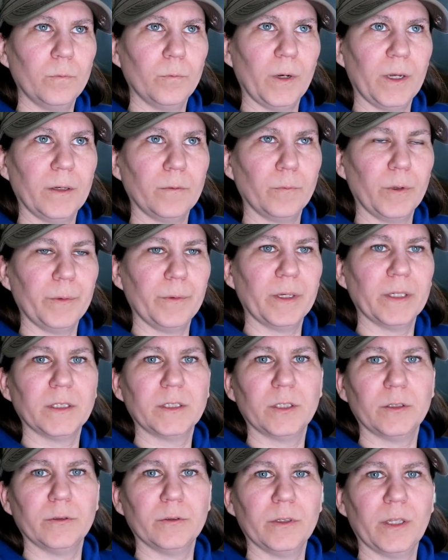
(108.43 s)
when we
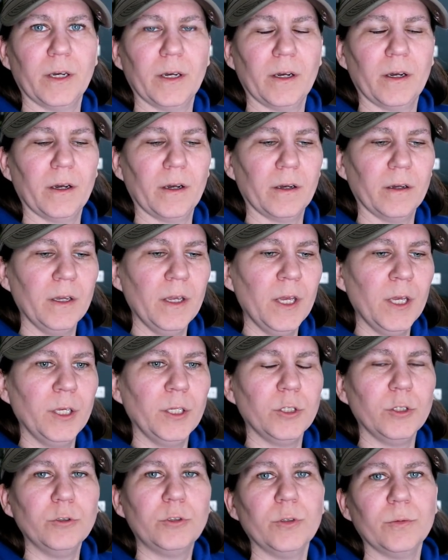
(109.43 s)
went to the uh,
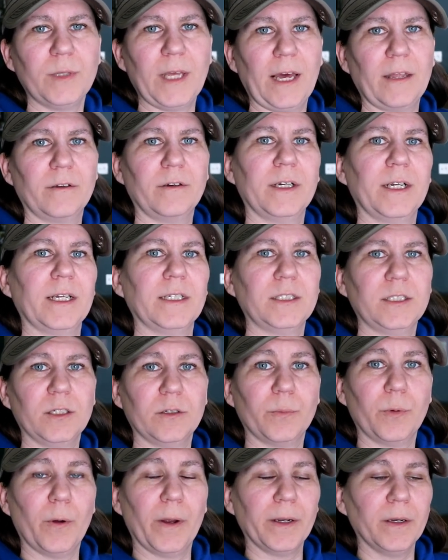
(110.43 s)
YouTube gathering at
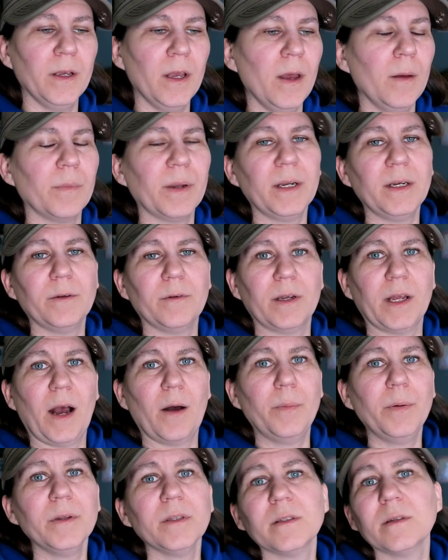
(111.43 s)
Cedar Point. But anyway,
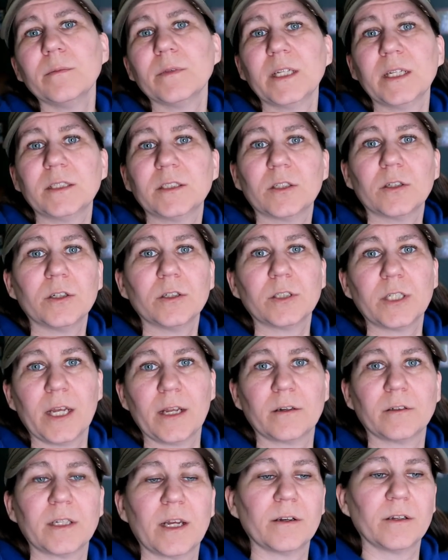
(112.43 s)
I'll put some links to her
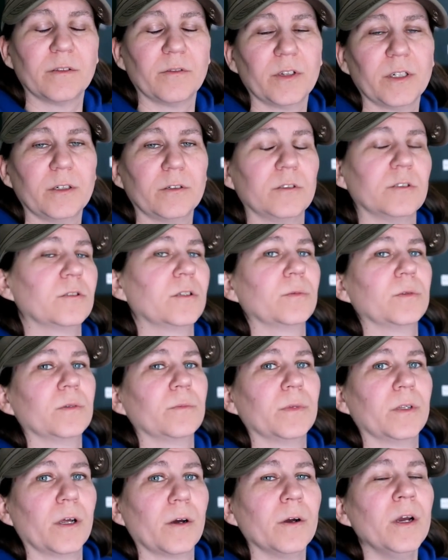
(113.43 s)
channel down in the video
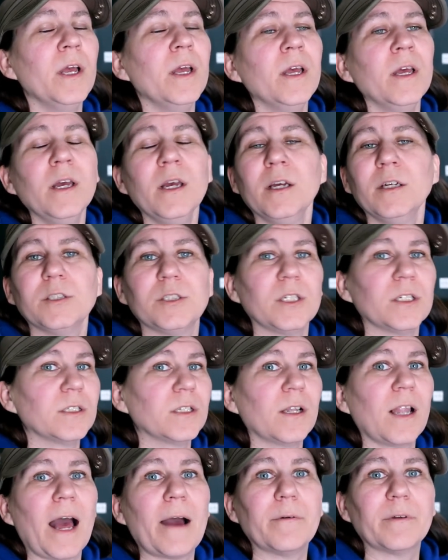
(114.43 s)
description below. She
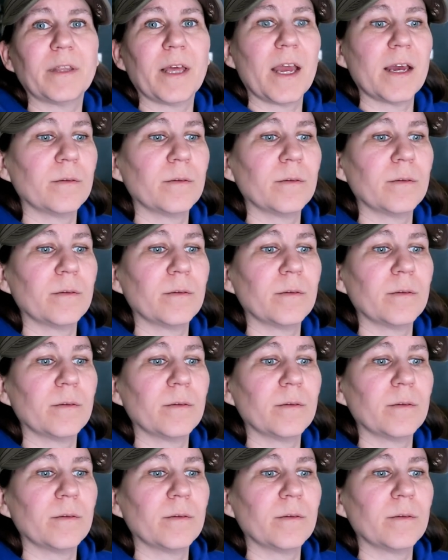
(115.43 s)
does a lot with